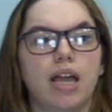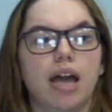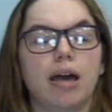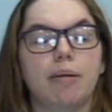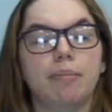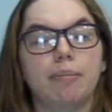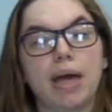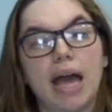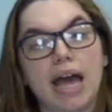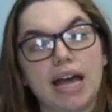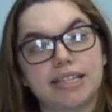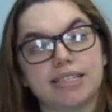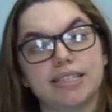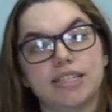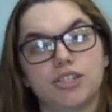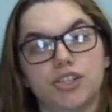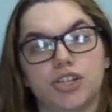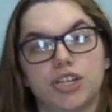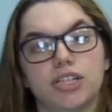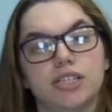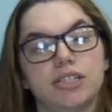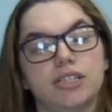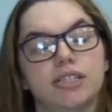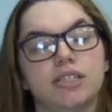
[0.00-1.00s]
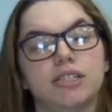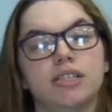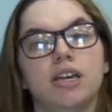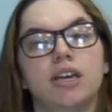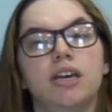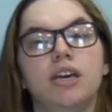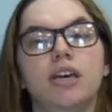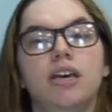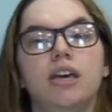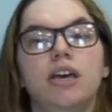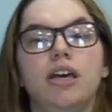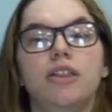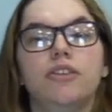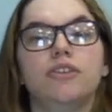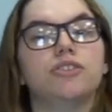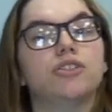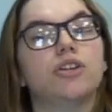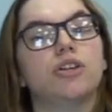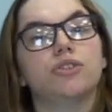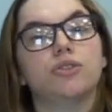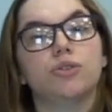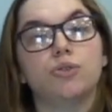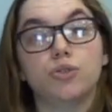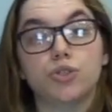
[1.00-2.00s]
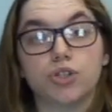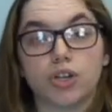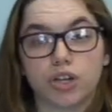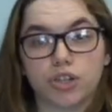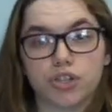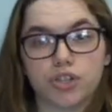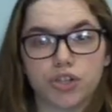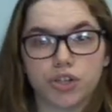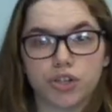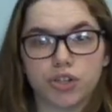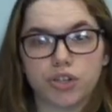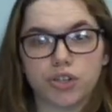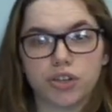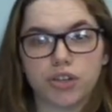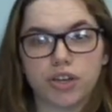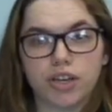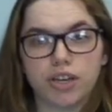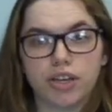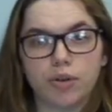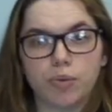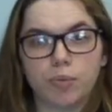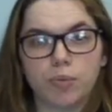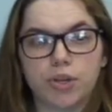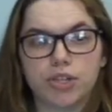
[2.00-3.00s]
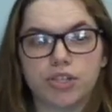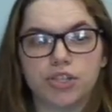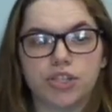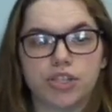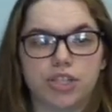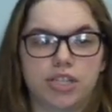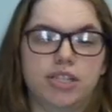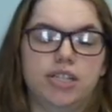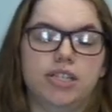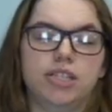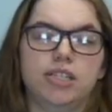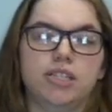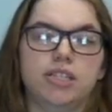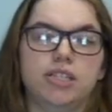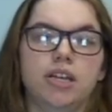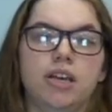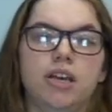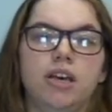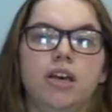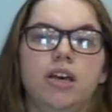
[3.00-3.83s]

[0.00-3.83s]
passages. There's also junk journaling, which is